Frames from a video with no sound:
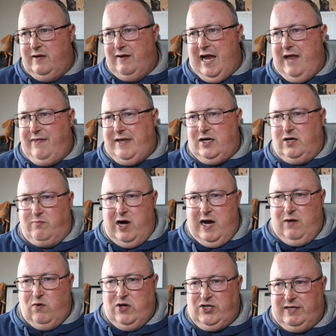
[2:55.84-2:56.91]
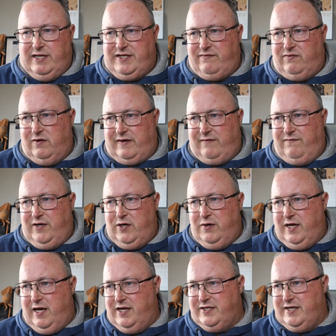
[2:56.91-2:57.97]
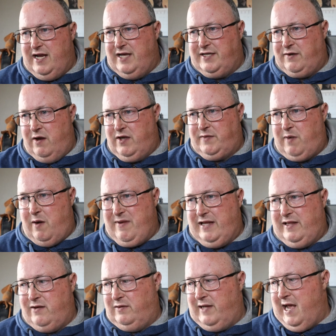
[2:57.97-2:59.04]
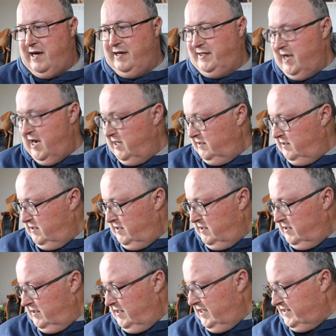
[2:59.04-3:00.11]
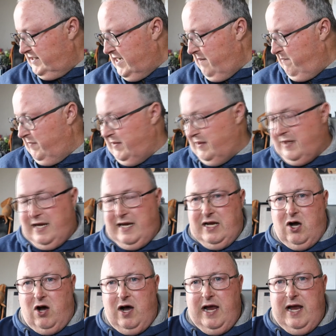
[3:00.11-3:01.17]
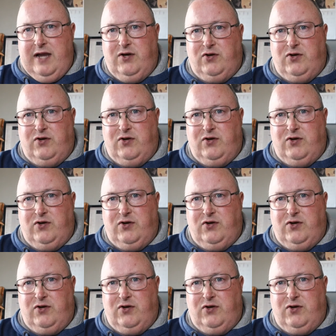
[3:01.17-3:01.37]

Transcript: Had that on my wish list for a few years now, so it's probably a little out of date. Next up, The Iron